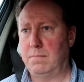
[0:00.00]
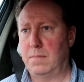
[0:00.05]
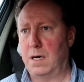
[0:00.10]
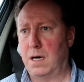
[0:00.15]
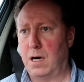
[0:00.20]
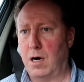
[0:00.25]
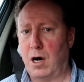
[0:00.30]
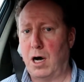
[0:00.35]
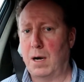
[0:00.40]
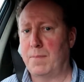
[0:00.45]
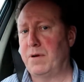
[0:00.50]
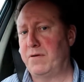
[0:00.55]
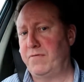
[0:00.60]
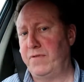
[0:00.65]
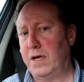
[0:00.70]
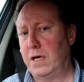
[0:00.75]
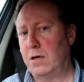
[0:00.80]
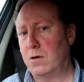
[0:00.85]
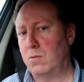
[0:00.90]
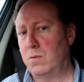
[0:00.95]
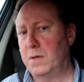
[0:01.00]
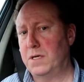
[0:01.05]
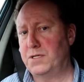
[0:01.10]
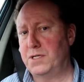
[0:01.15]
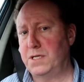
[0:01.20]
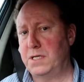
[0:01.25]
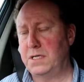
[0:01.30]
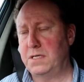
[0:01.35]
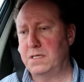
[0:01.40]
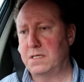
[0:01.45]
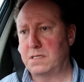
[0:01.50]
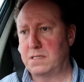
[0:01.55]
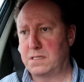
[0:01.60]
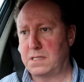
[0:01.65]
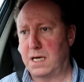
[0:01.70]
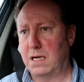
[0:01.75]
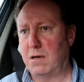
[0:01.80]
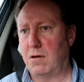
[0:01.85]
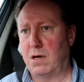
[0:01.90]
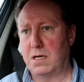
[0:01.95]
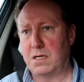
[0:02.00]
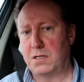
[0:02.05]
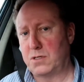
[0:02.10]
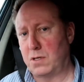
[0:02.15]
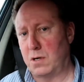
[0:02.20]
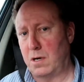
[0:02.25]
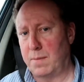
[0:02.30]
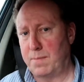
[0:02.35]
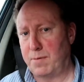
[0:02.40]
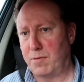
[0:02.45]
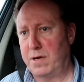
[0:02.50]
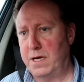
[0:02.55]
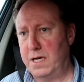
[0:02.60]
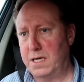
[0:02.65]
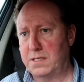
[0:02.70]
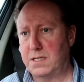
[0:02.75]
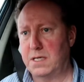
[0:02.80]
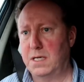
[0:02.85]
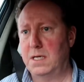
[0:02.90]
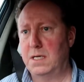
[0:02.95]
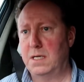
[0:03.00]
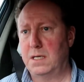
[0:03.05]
hybrid vehicle, which is say like the Toyota Prius